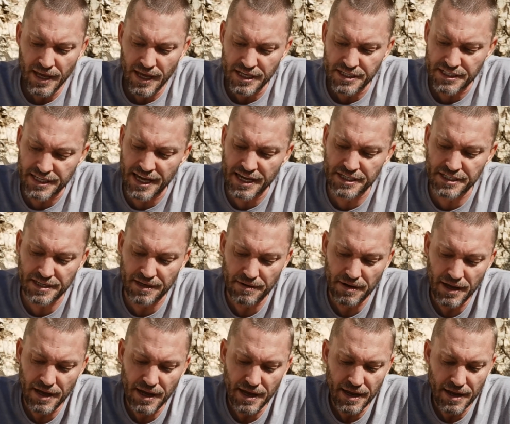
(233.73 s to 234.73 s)
It says,
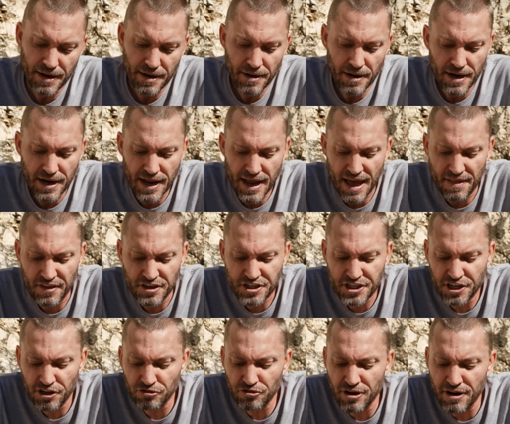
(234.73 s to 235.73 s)
and the
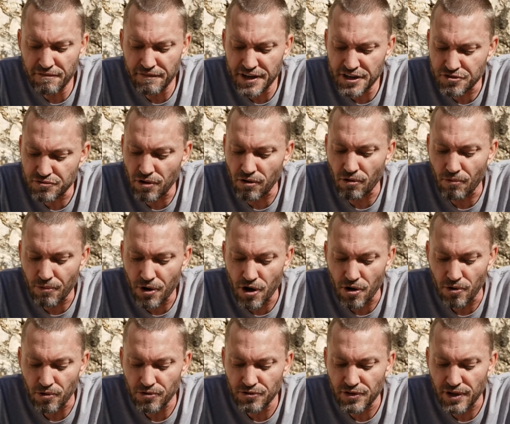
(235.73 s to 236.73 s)
children of Israel
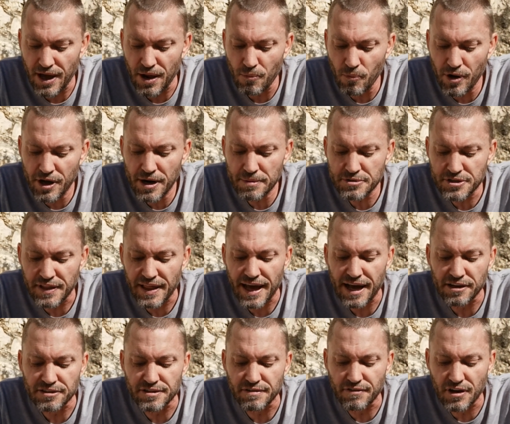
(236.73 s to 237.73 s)
arose and went up to the
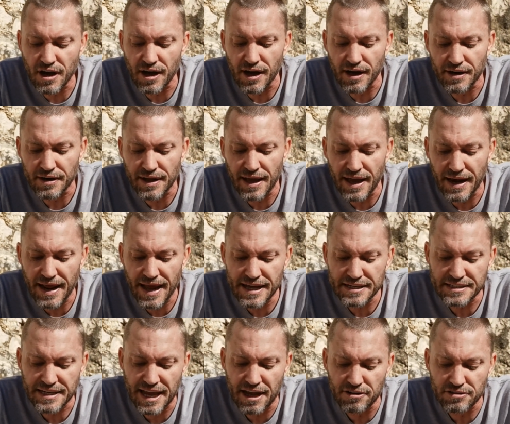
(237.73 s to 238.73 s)
house of God and
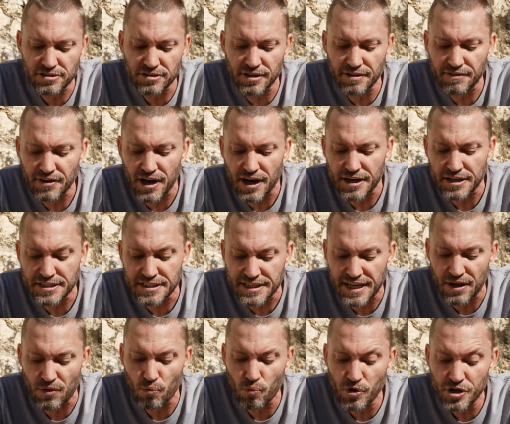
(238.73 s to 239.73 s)
asked counsel of God and
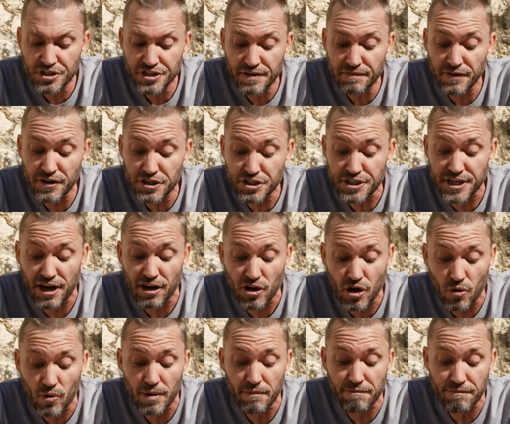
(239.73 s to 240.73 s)
said, which us shall
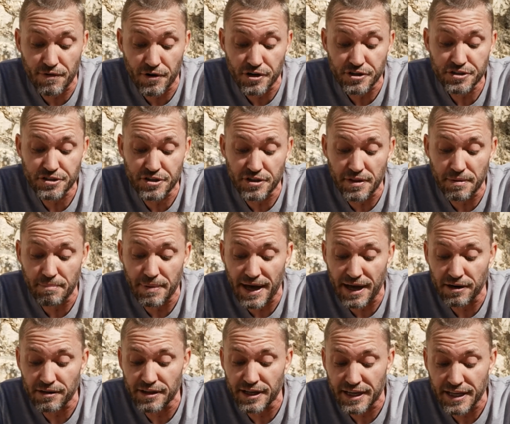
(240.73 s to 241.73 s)
go up first to the
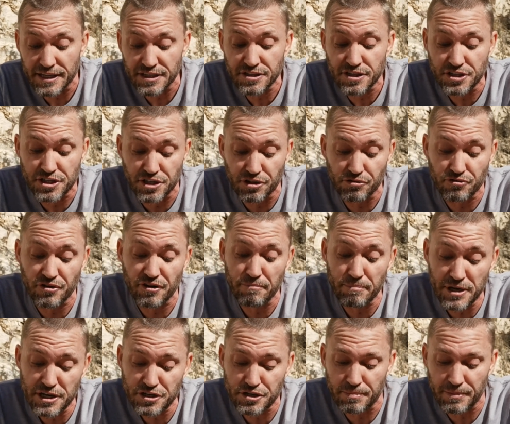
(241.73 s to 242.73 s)
battle against the children of
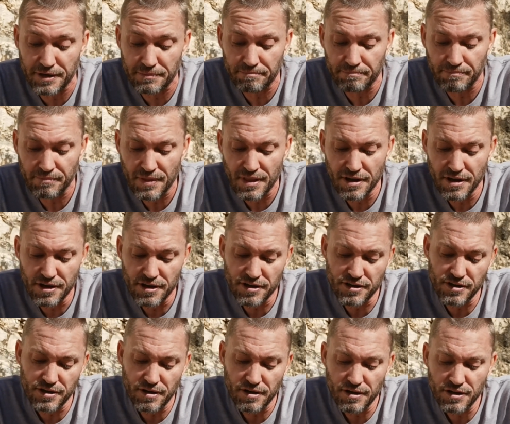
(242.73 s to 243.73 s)
Benjamin?
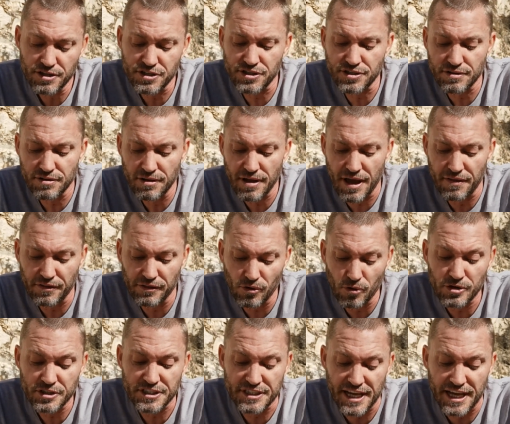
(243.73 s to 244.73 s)
And the
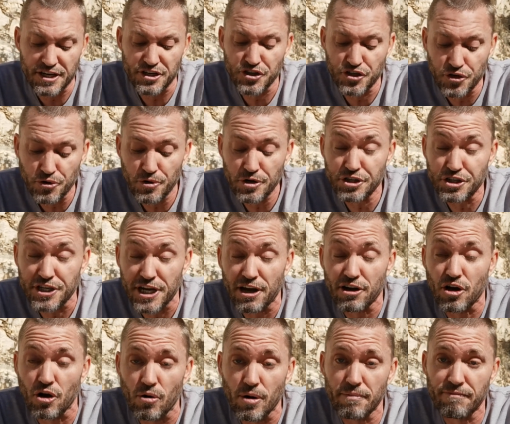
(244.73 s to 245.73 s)
Lord said, Judah shall
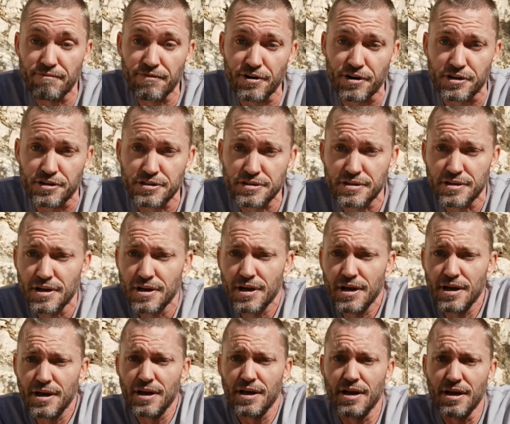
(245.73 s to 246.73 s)
go up first.
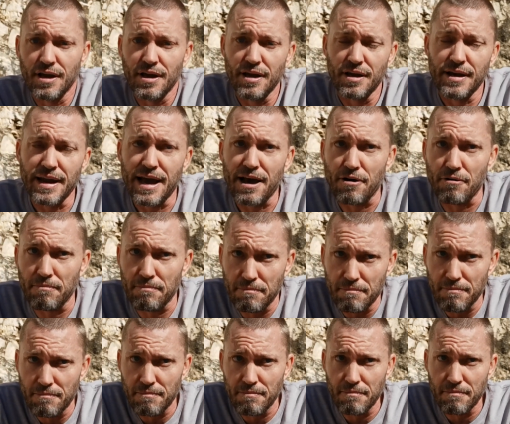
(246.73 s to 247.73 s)
Now,
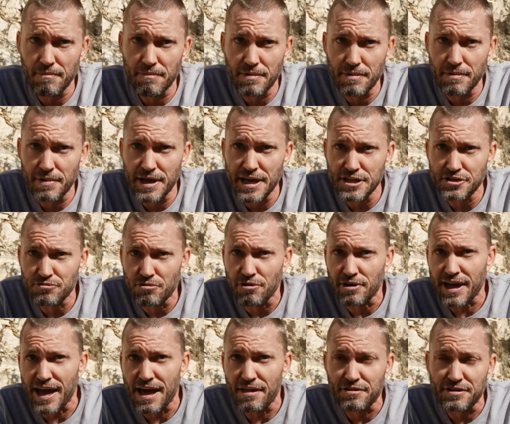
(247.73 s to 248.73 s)
Israel
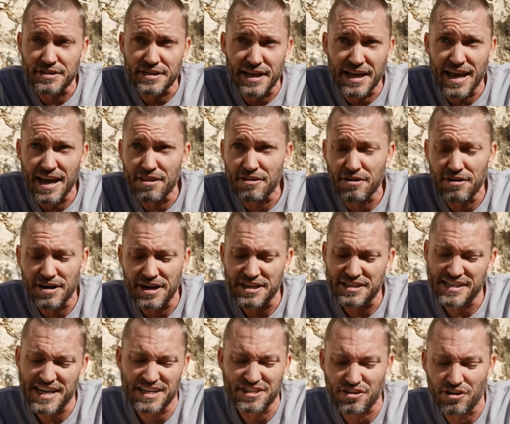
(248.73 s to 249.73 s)
gathered together, and
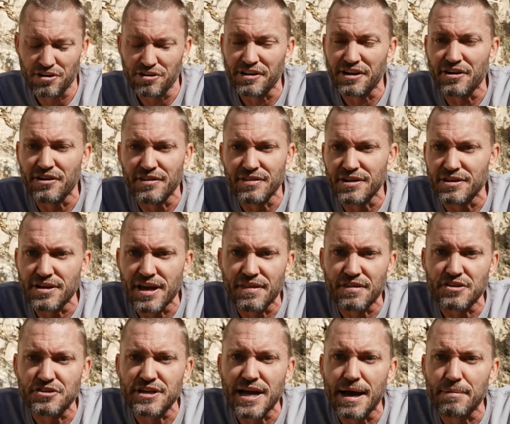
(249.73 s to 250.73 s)
it says earlier in
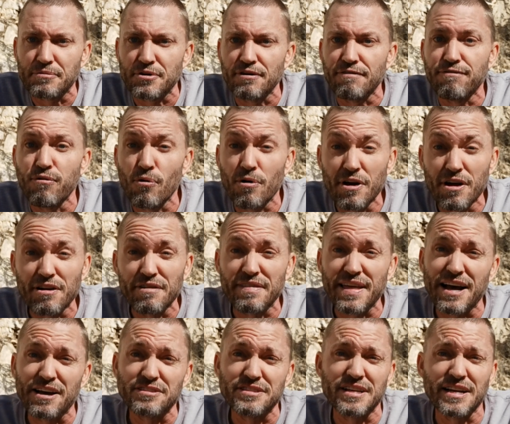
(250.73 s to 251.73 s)
the chapter,
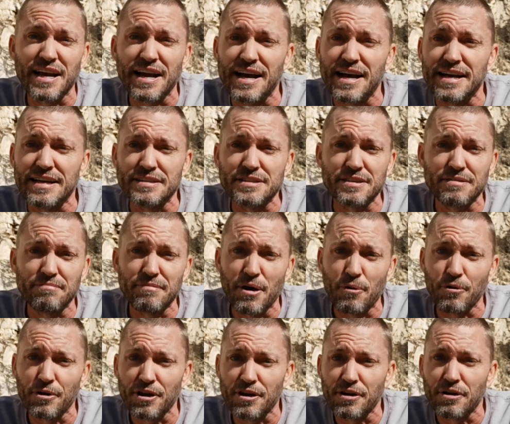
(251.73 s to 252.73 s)
400,000 guys
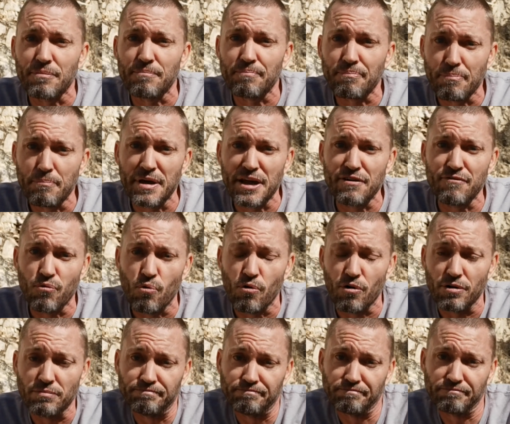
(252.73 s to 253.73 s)
that were men of
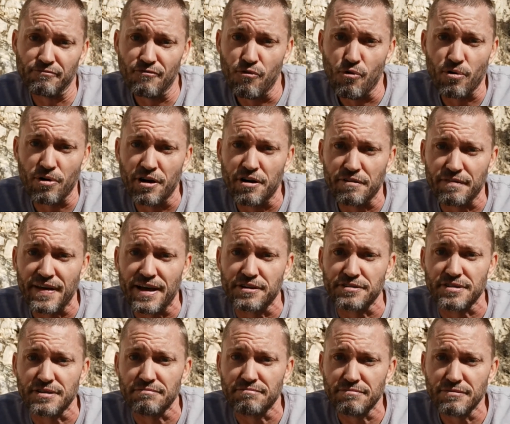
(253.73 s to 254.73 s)
war,
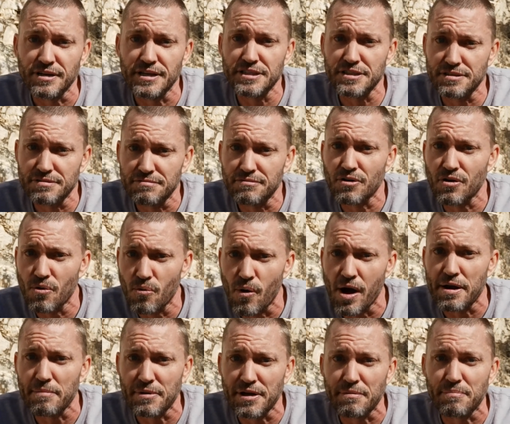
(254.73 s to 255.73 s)
400,000. That's
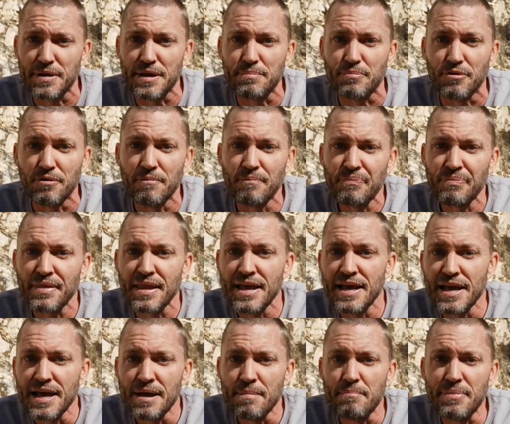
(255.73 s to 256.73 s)
quite a bit of people.
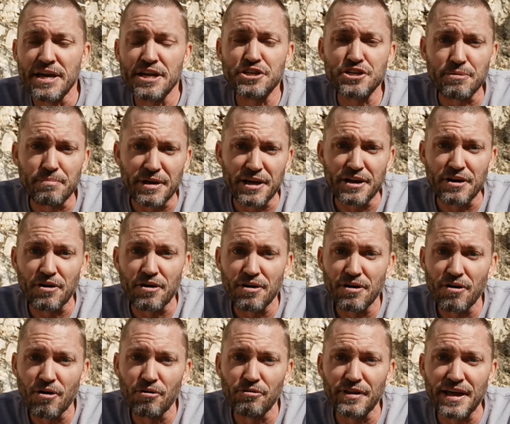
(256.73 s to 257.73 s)
Benjamin
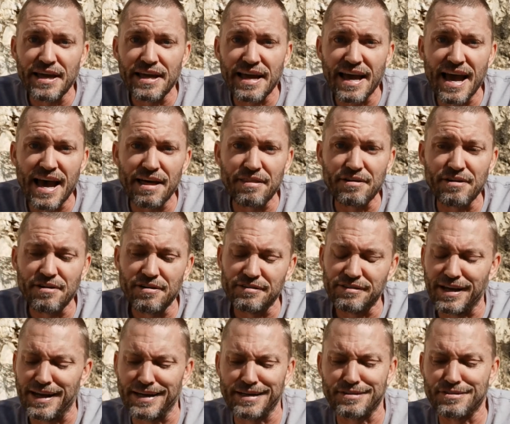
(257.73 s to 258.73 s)
only
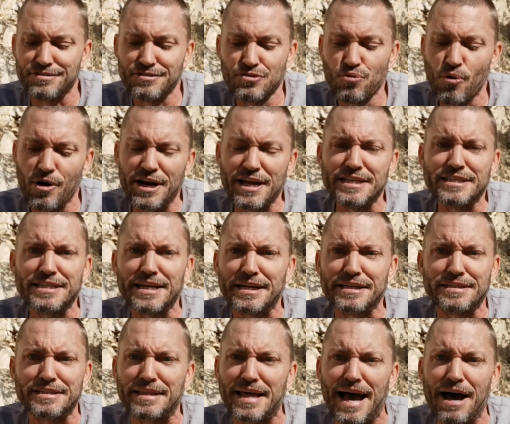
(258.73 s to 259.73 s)
gathered like
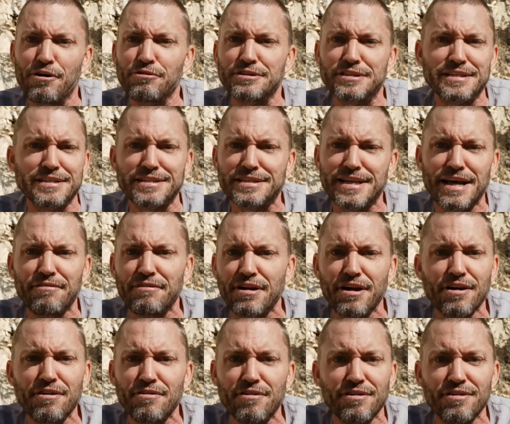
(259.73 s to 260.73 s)

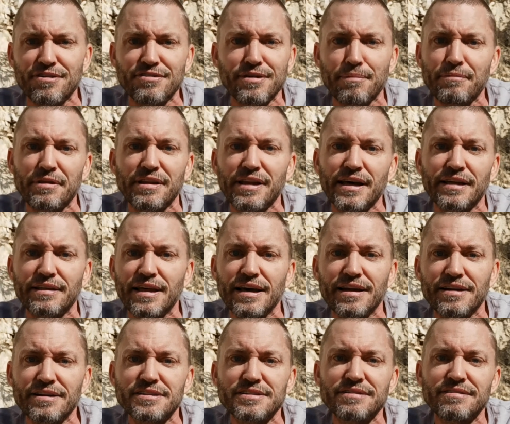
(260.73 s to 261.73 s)
26,700 or something like
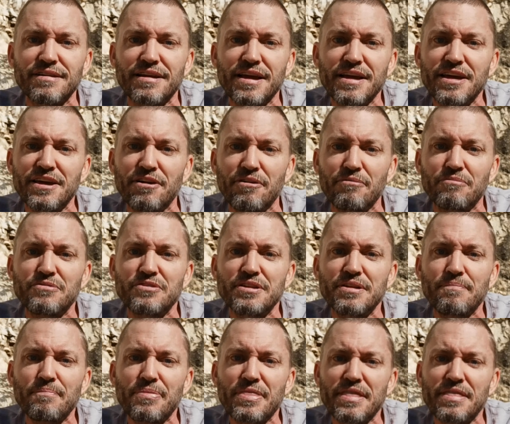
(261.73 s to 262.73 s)
that. It's, you know,
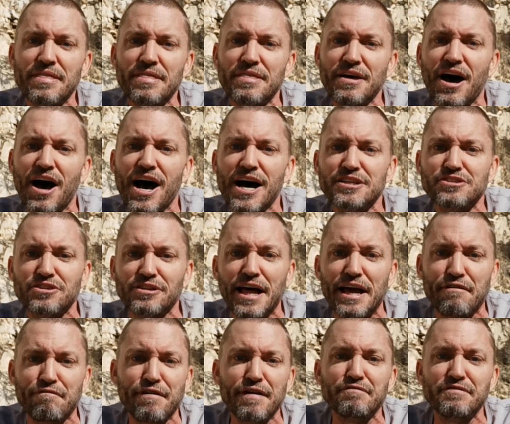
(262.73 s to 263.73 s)
the odds are
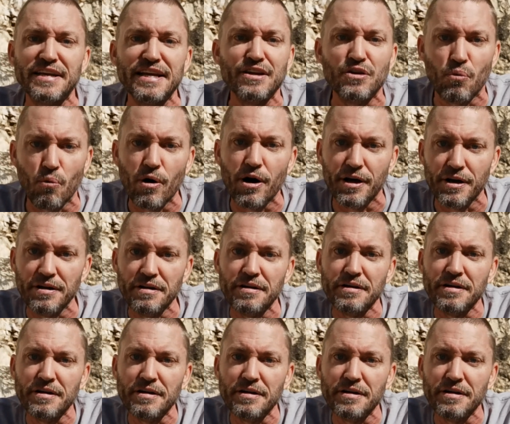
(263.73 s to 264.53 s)
like 15-1.